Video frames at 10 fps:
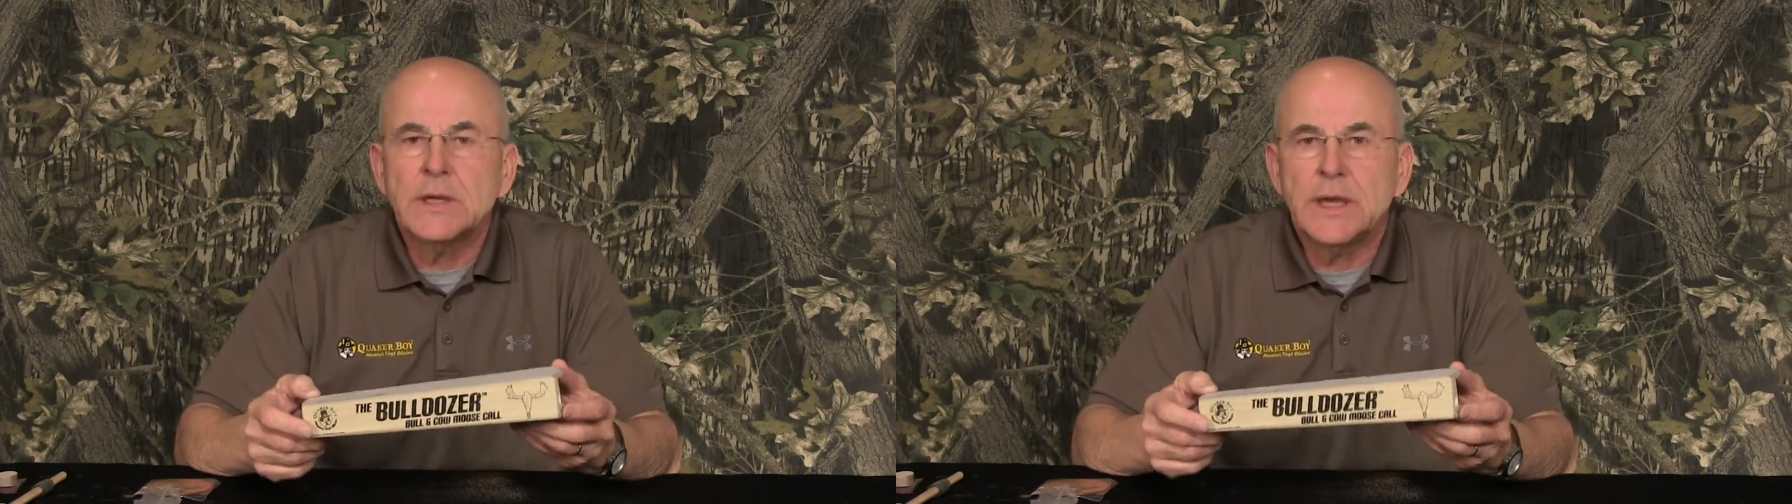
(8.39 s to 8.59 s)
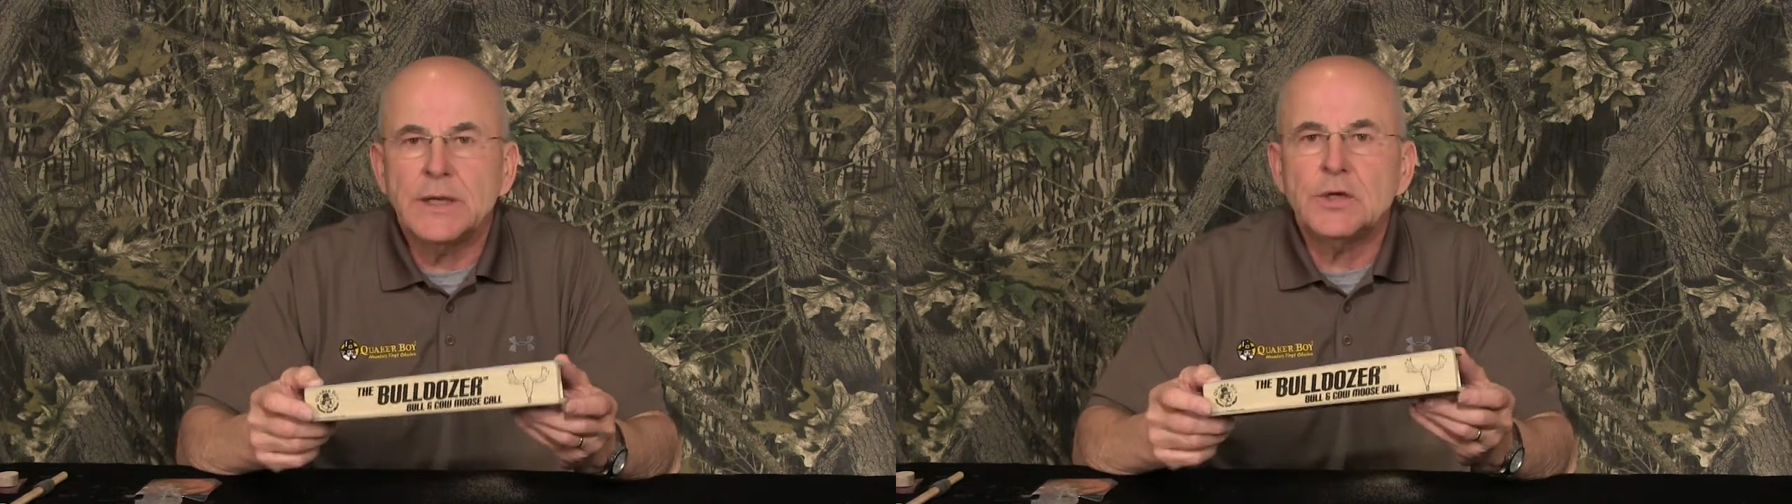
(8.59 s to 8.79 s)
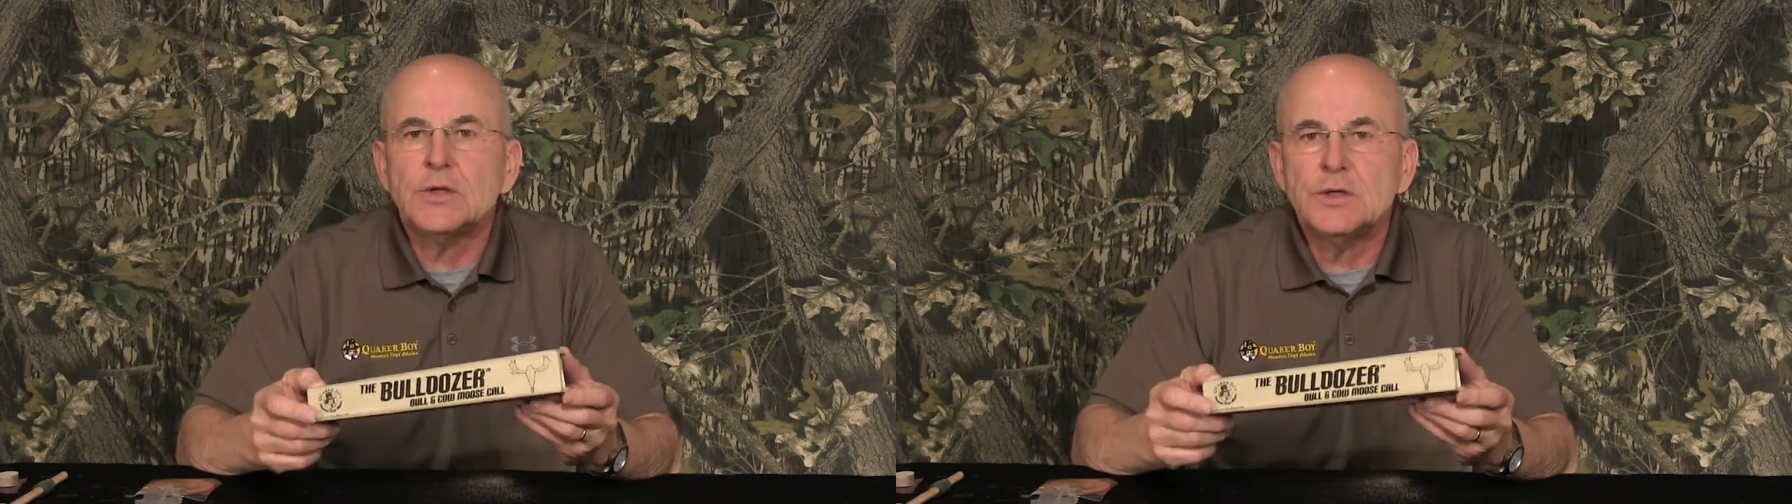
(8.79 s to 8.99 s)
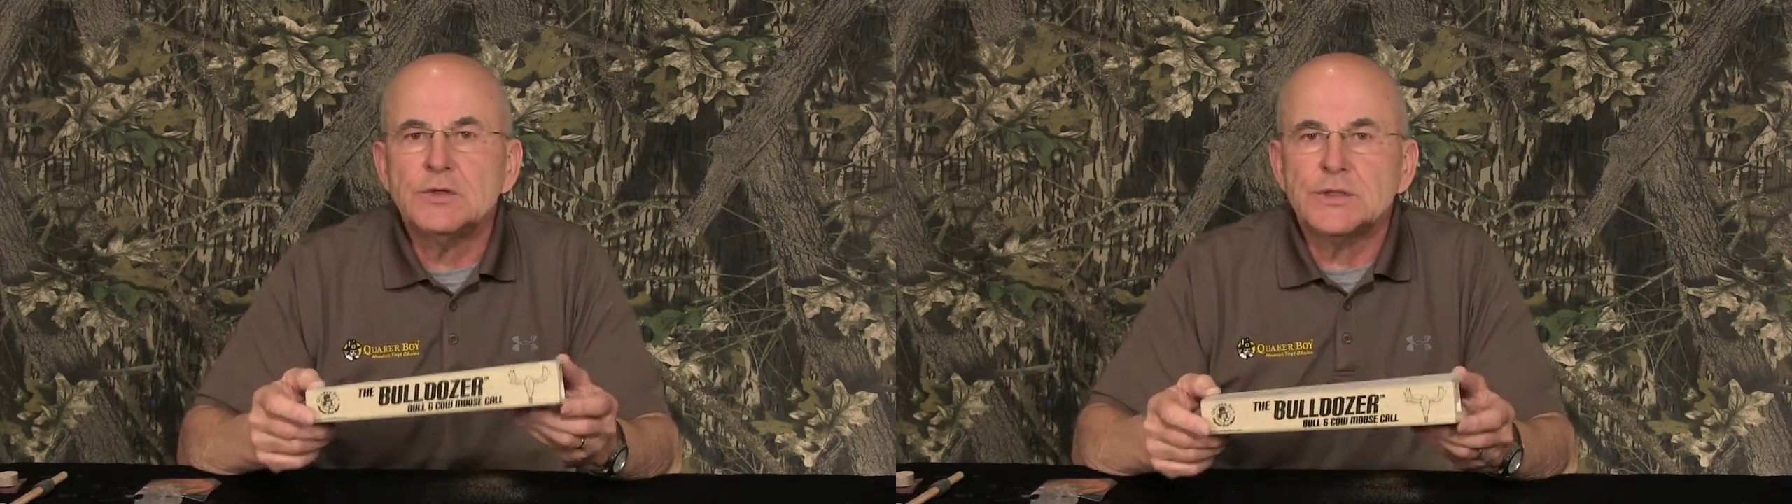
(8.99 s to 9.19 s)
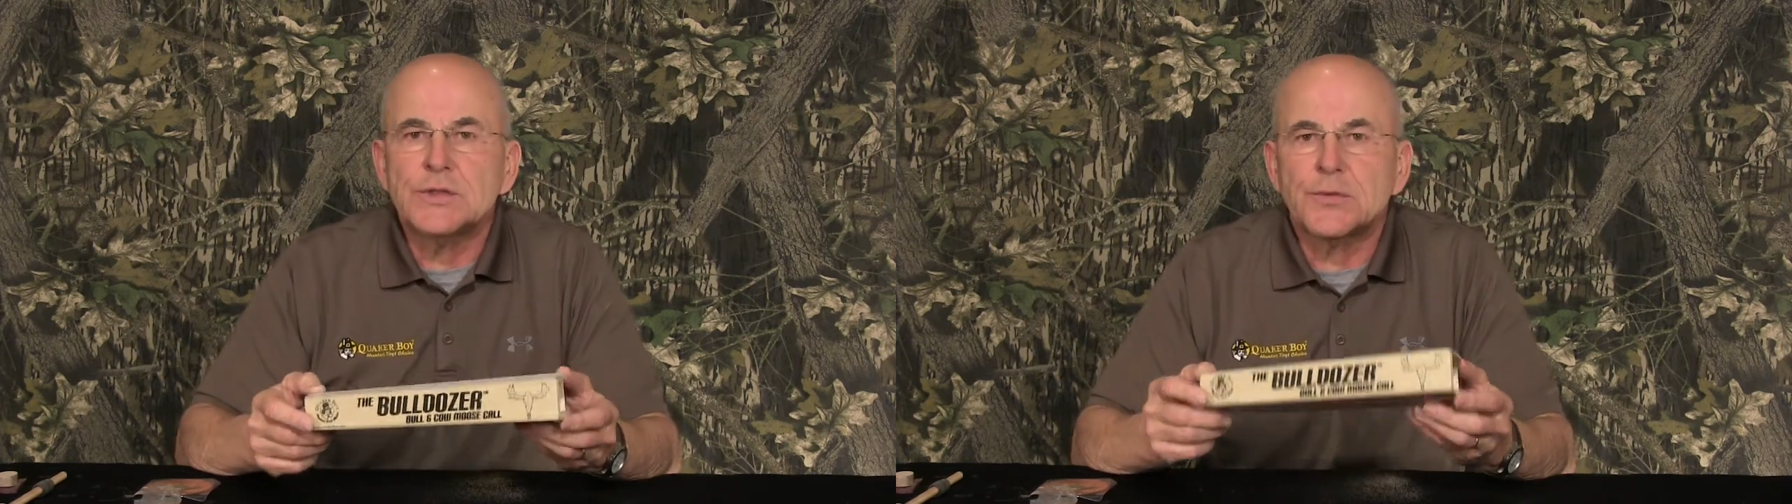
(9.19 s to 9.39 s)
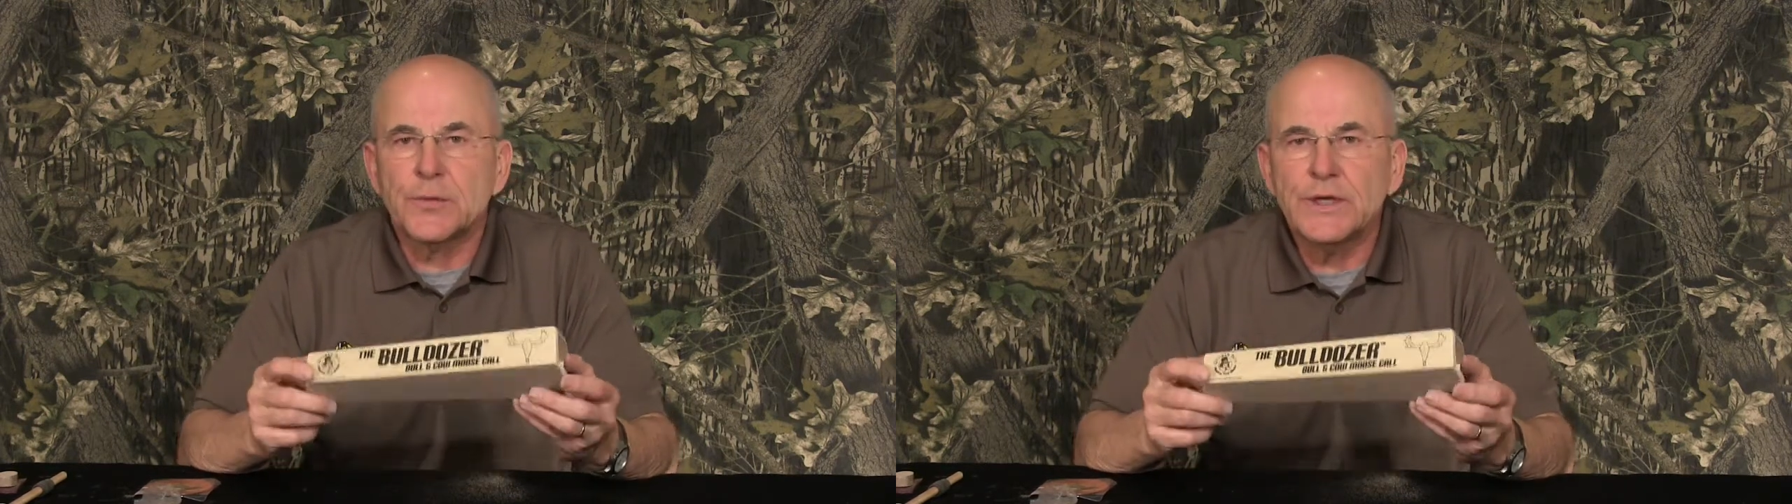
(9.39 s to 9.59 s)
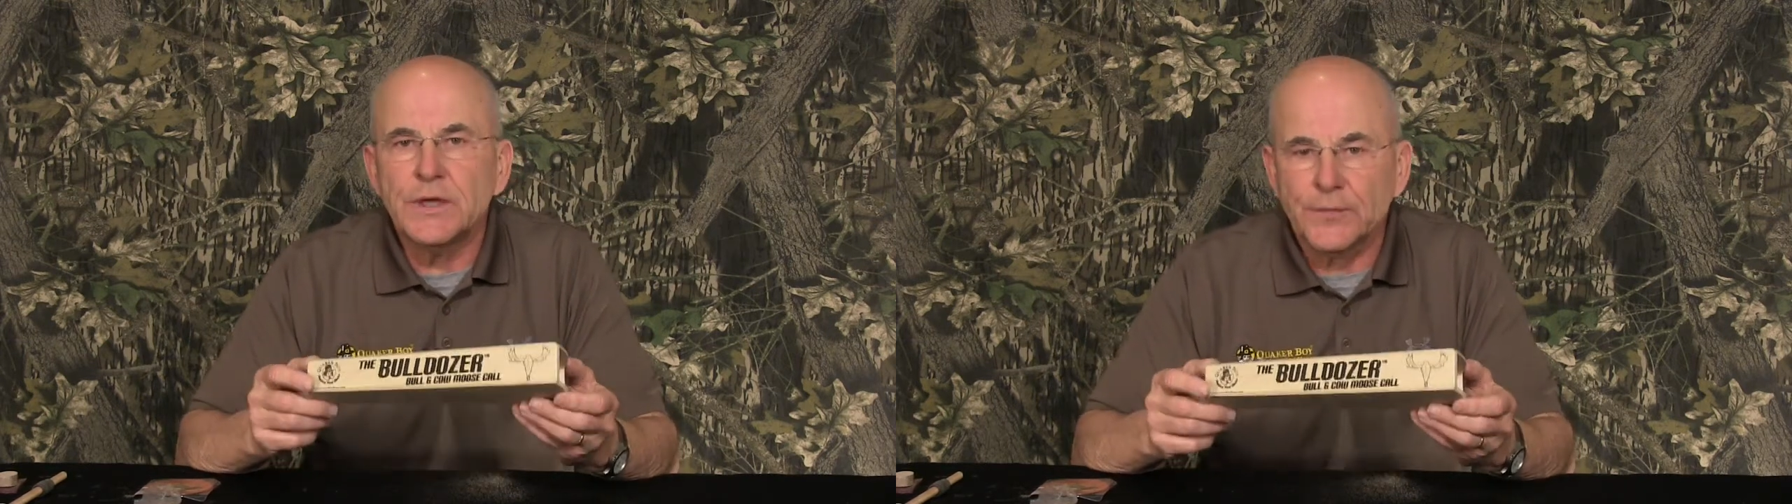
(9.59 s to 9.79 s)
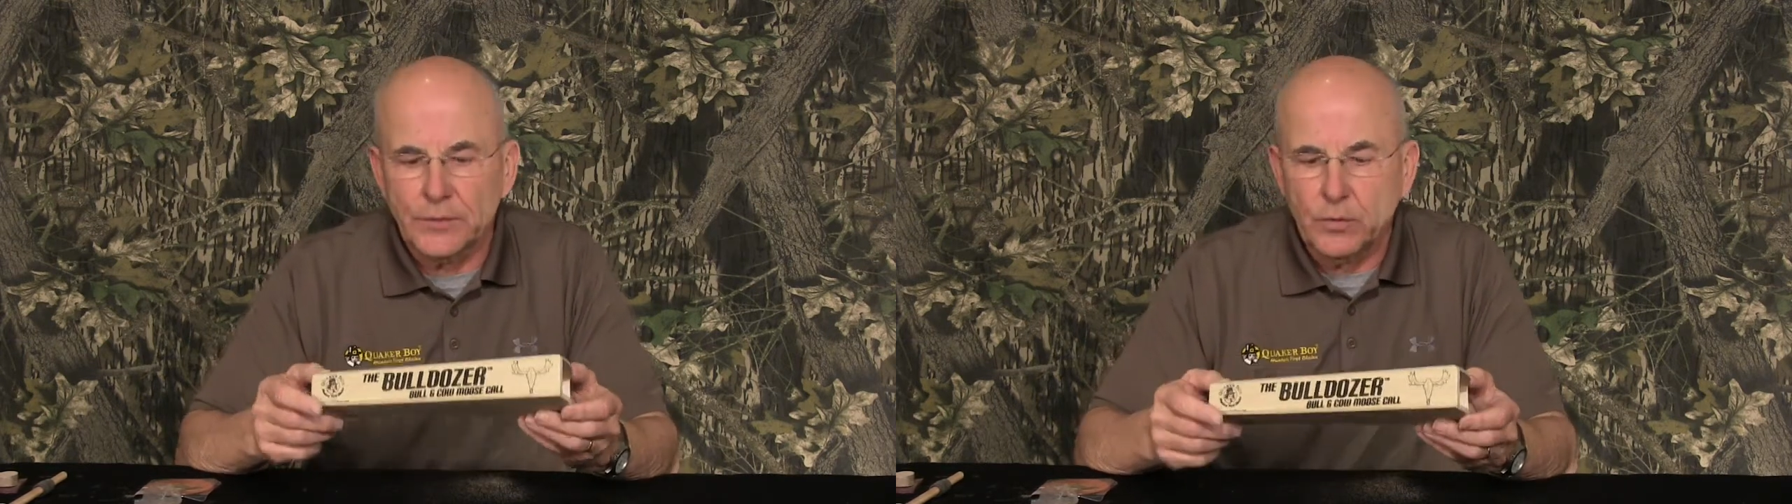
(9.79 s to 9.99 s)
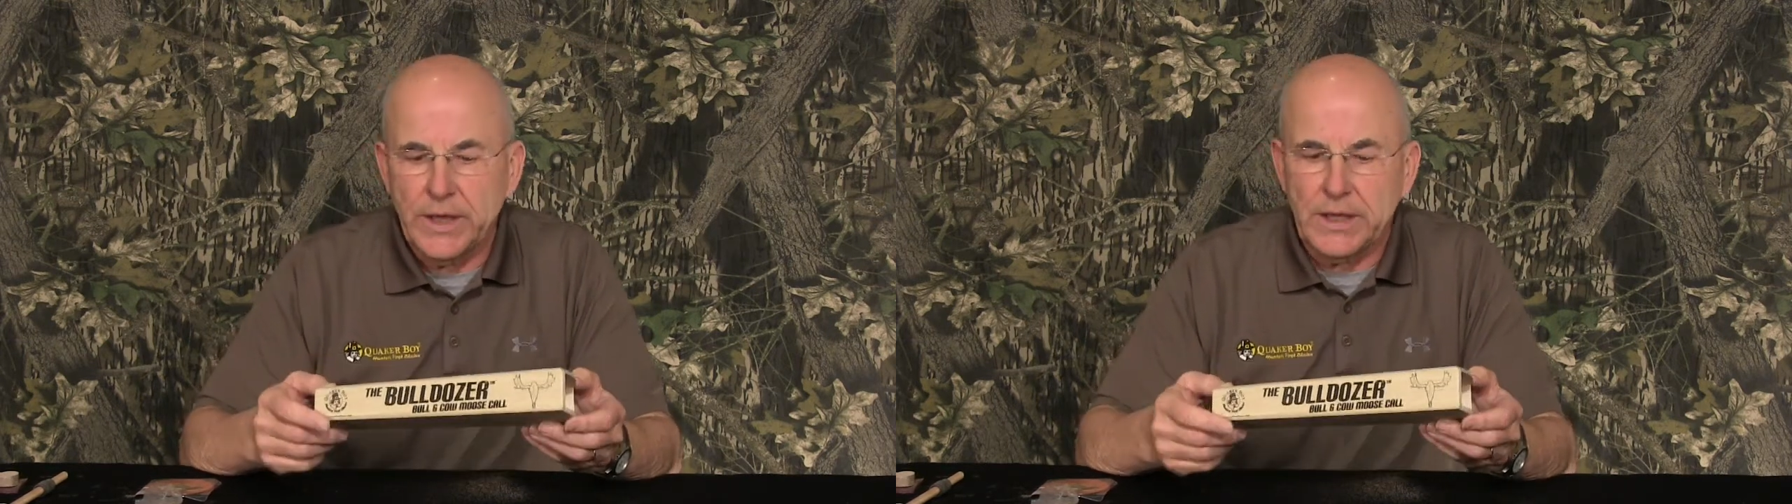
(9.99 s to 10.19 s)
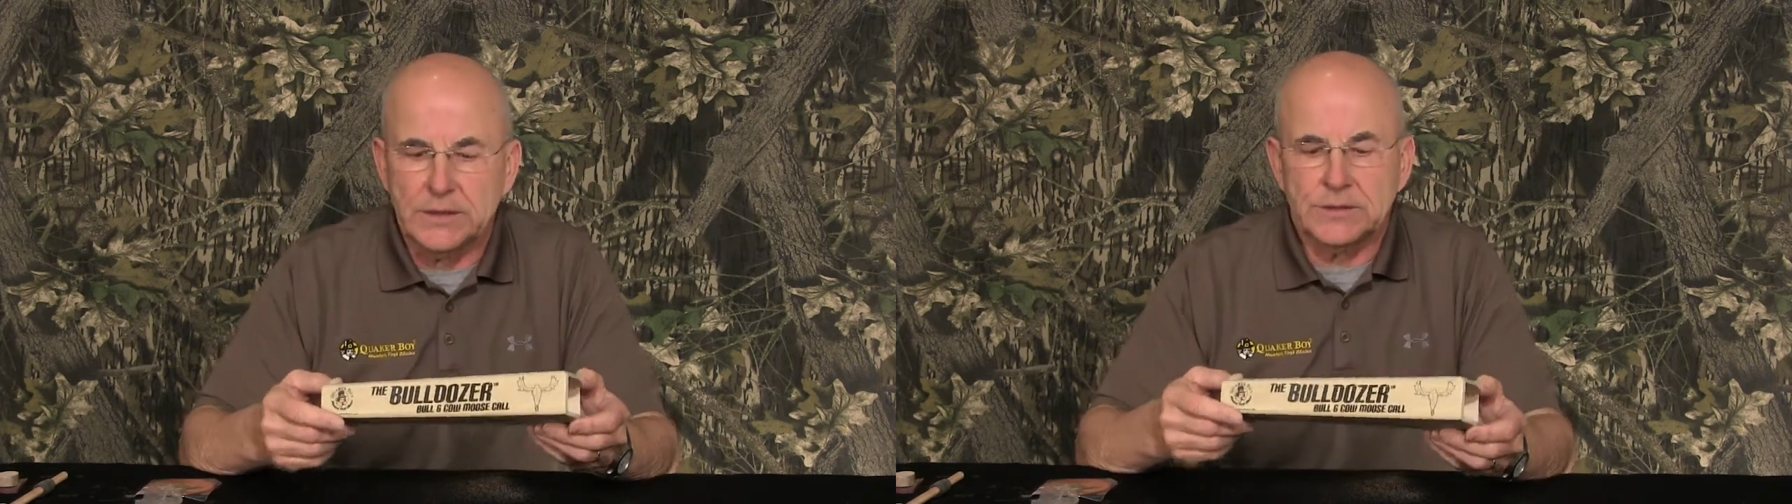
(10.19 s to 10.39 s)
and you can use it three different
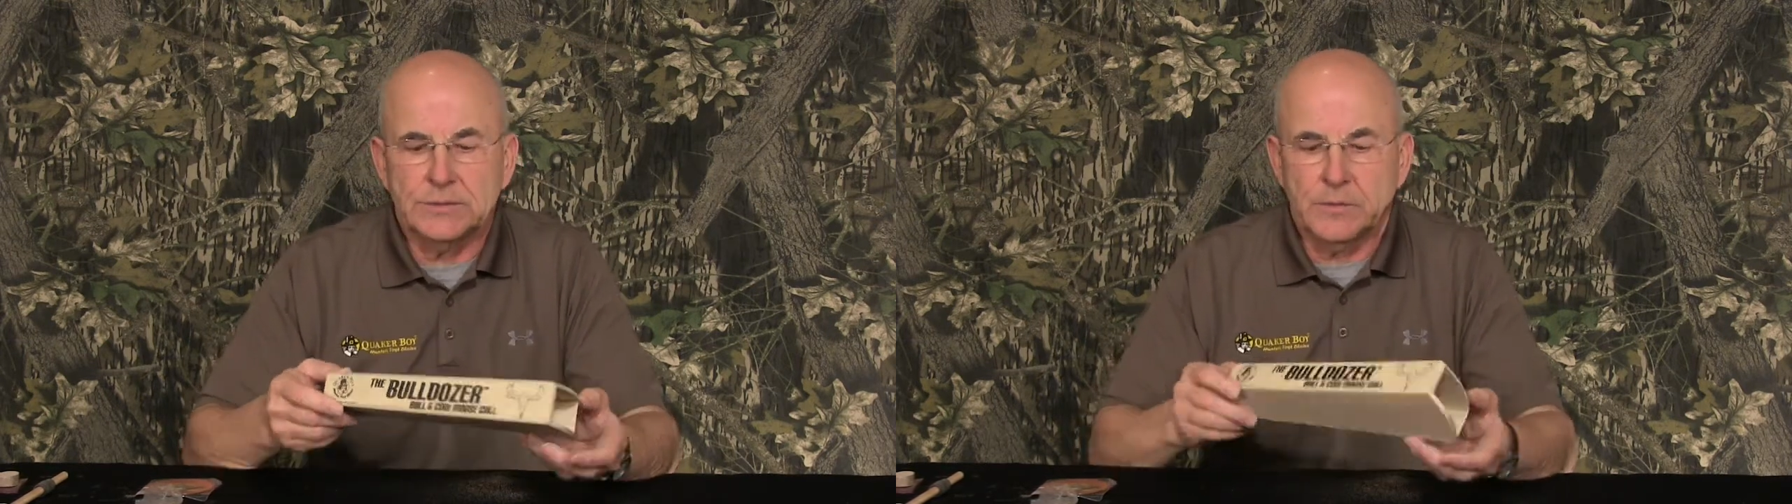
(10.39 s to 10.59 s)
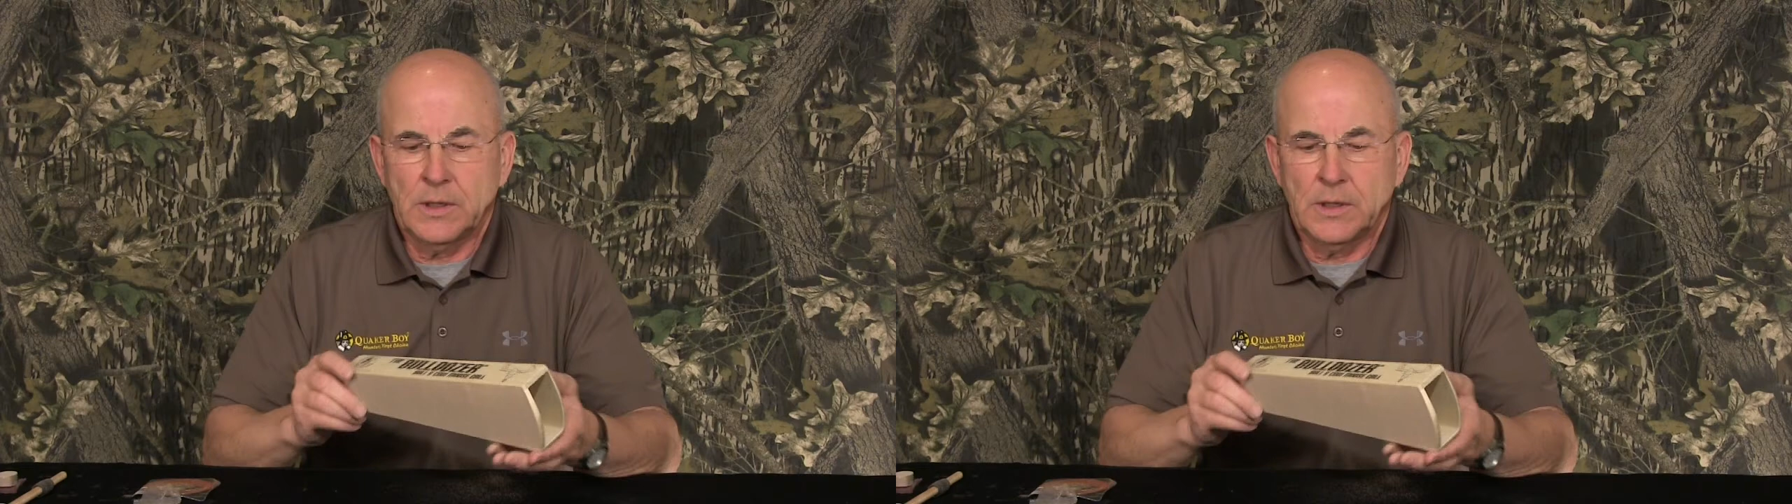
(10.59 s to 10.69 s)
ways.